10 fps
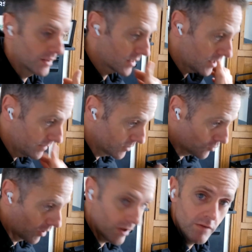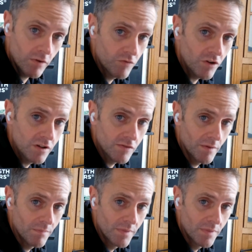the cover drive in front of him.